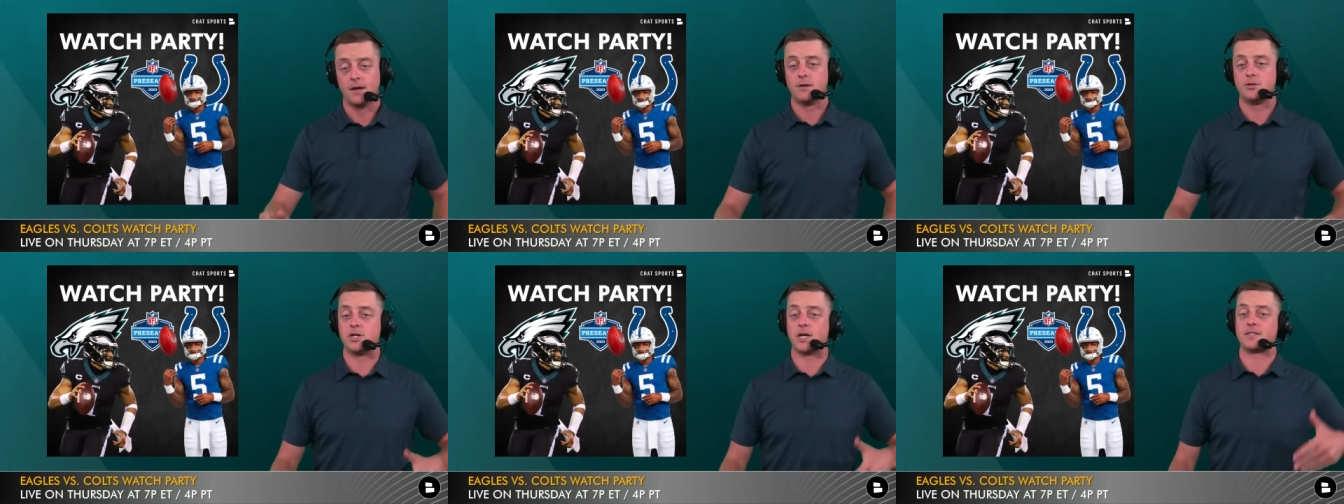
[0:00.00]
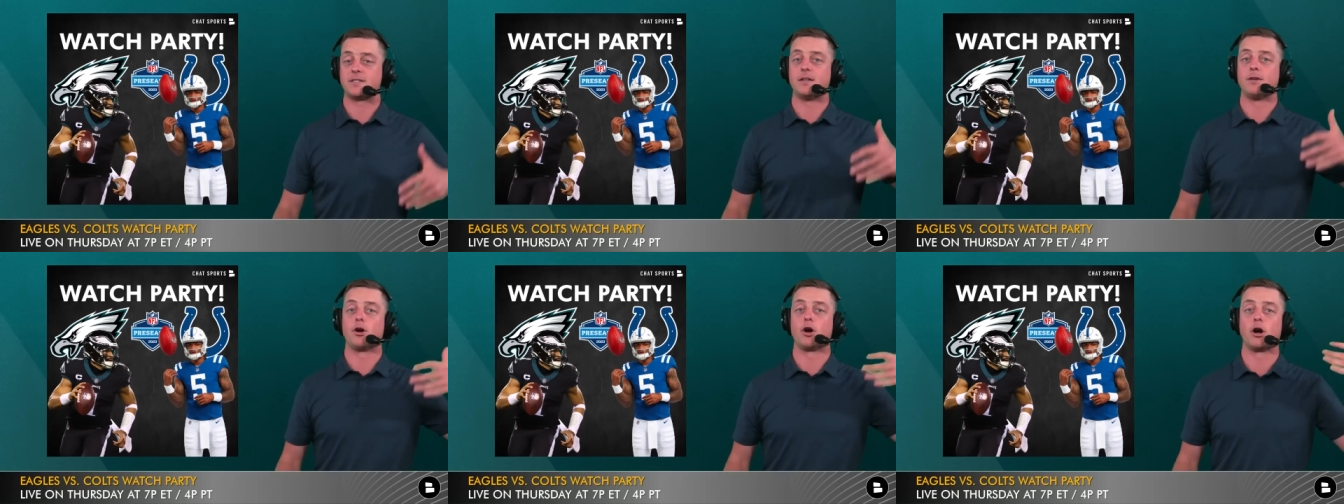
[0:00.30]

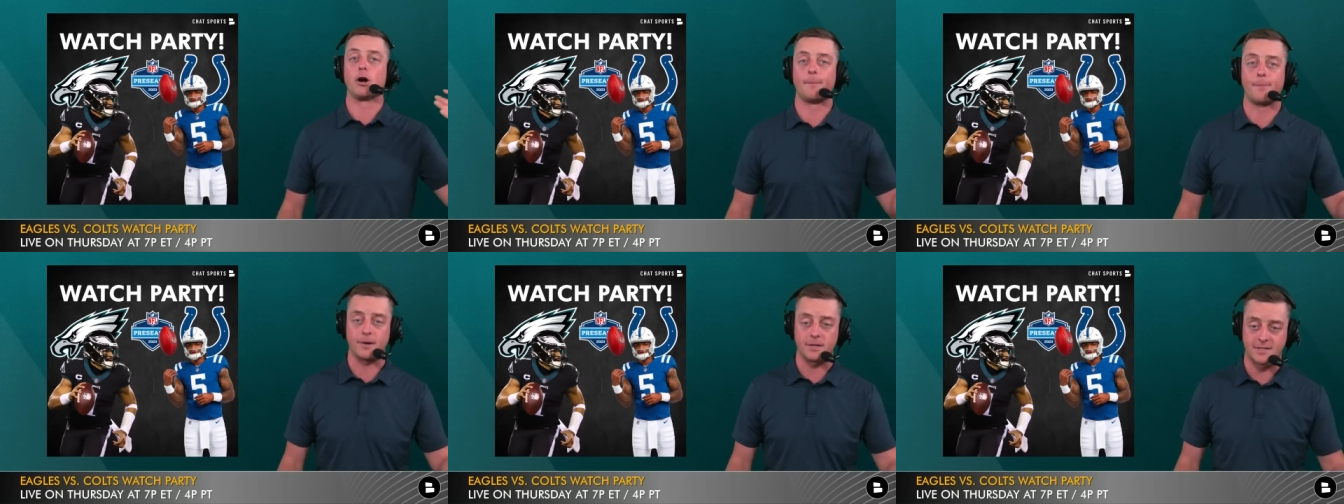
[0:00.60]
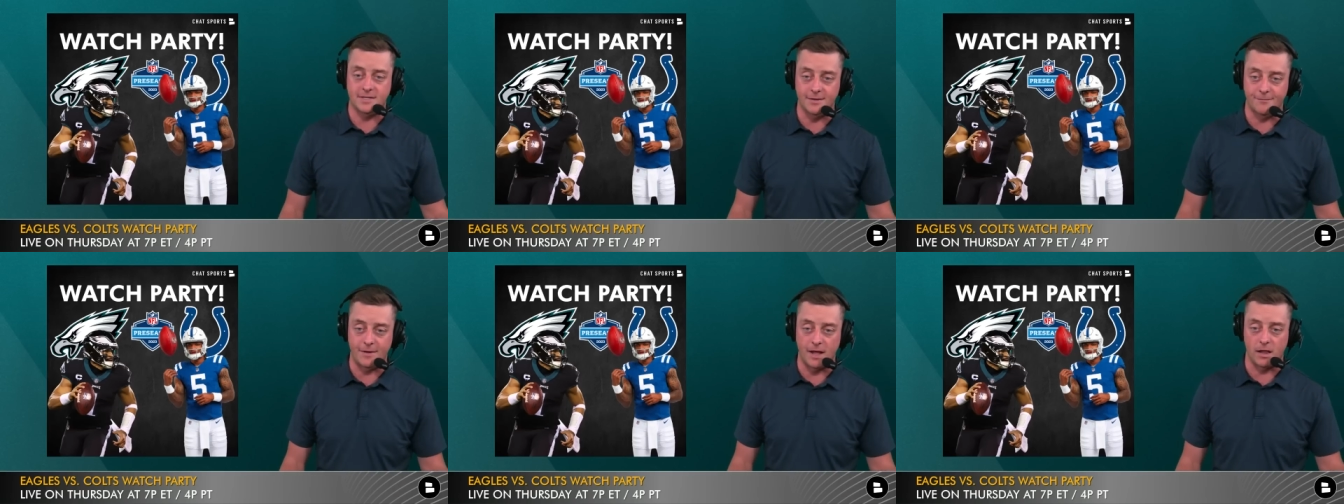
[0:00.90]
Justin Herbert's
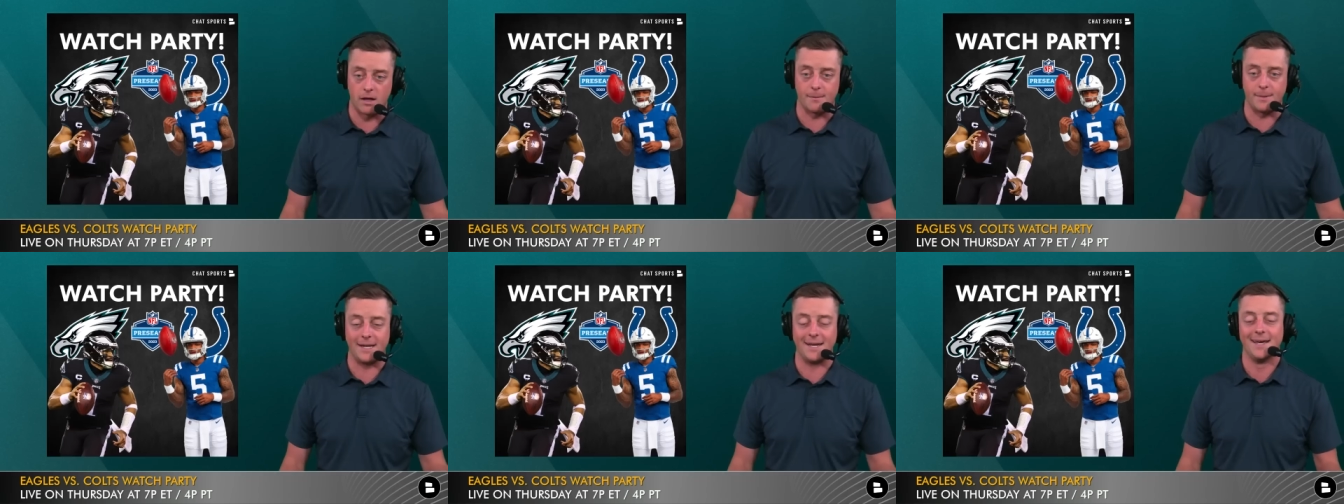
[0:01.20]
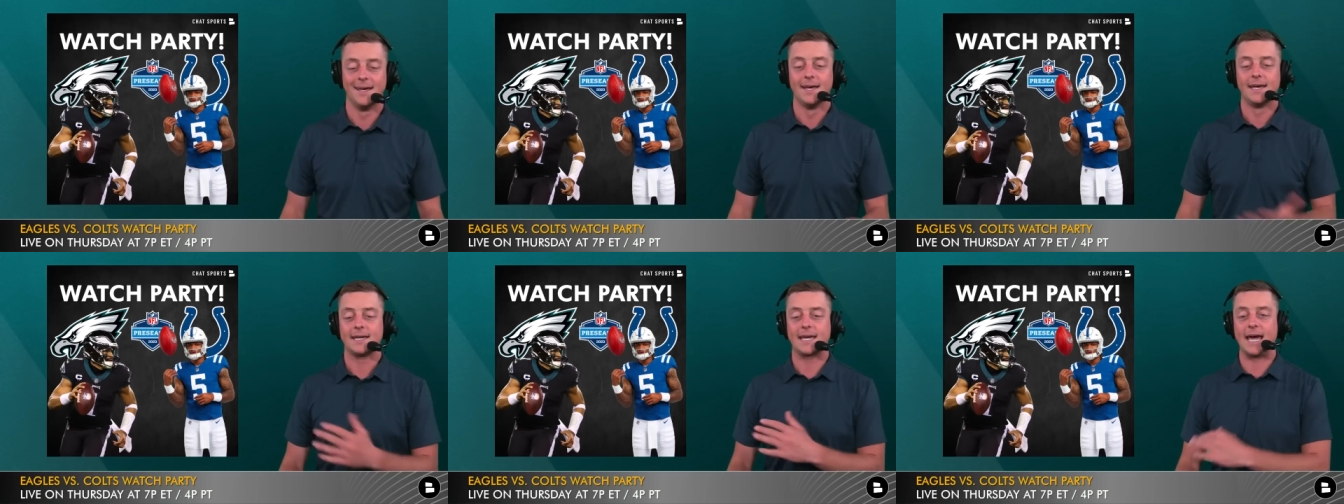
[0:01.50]
development.
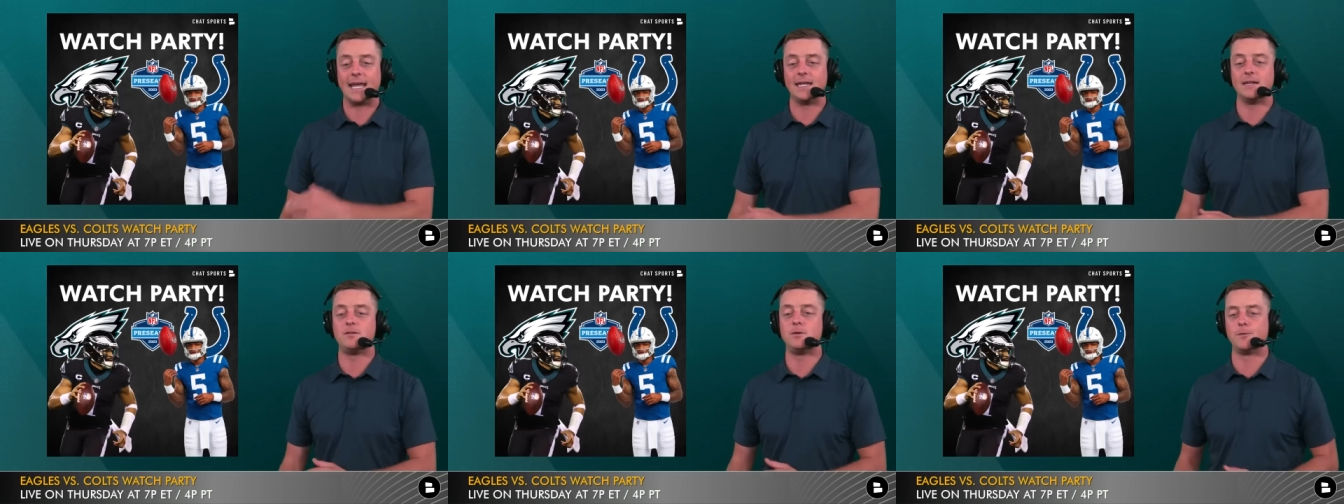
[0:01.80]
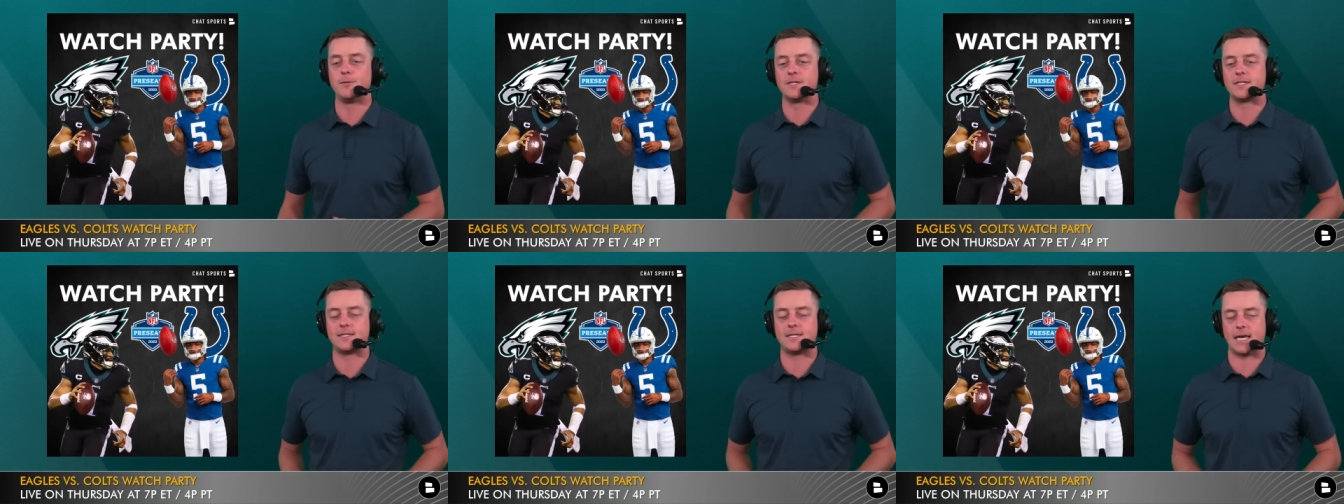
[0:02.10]
Can he do
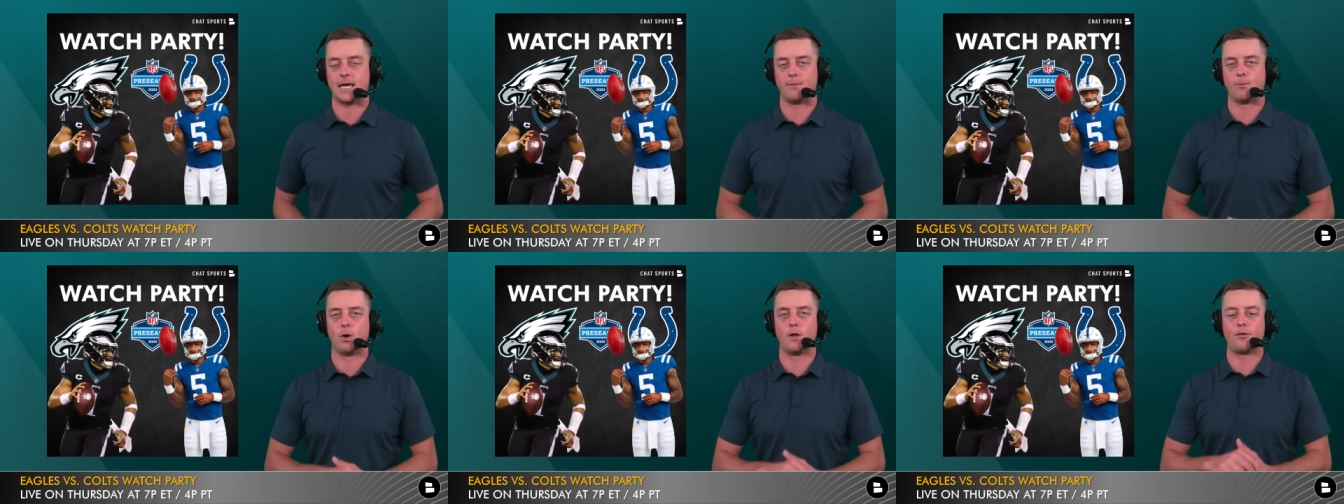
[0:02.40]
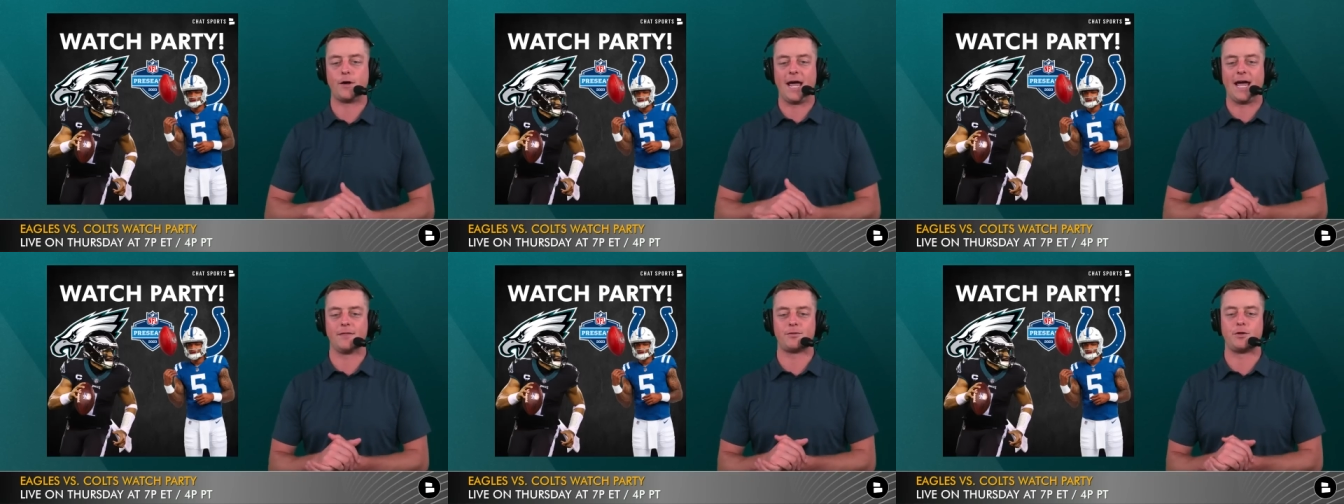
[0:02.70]
the same with
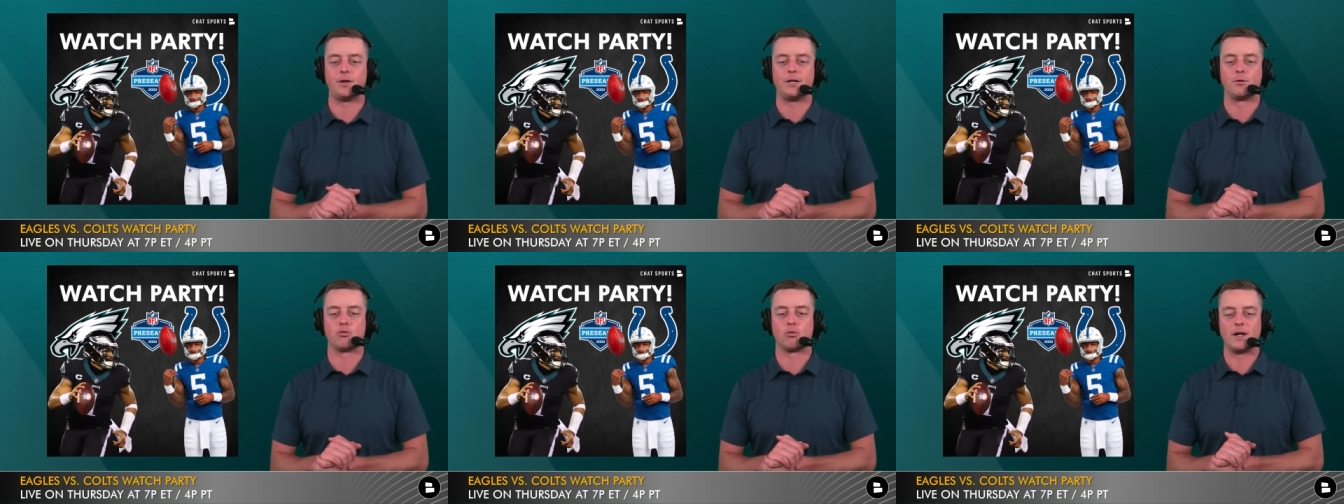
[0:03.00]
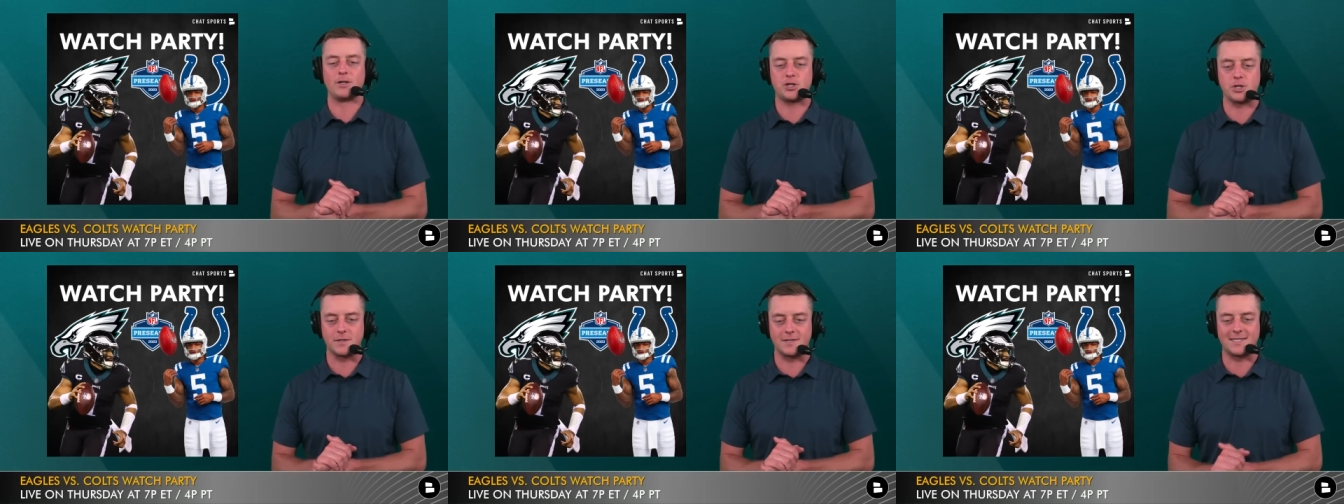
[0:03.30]
Anthony
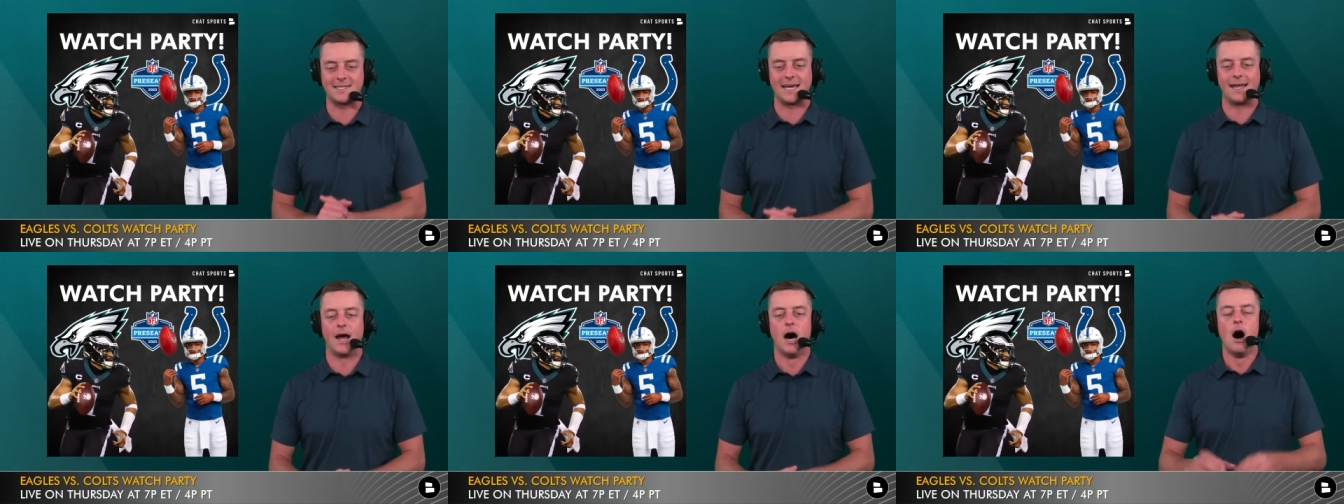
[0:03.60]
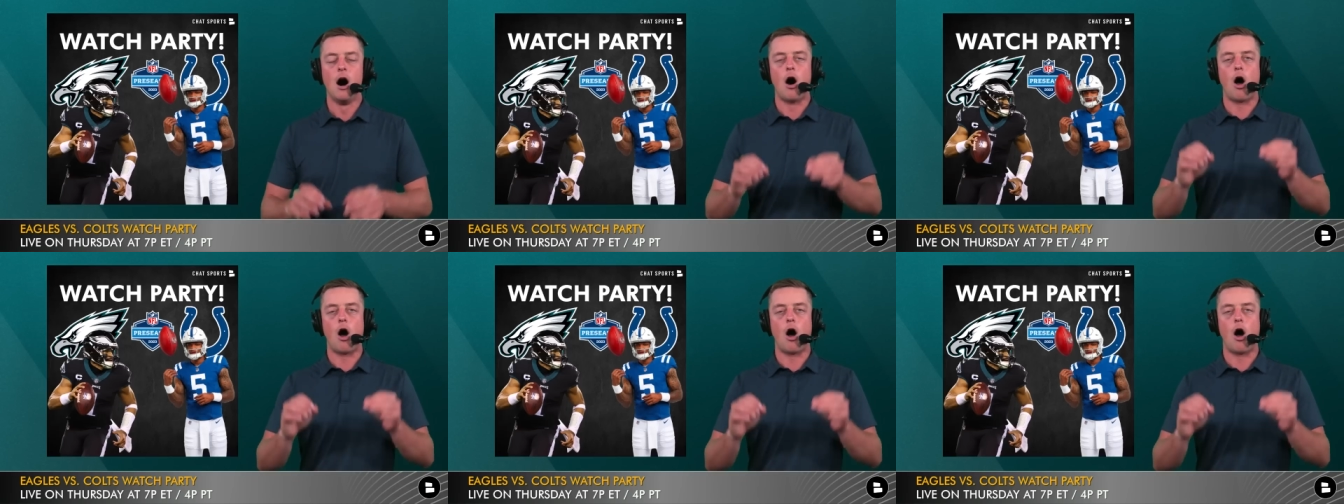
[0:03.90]
Richardson?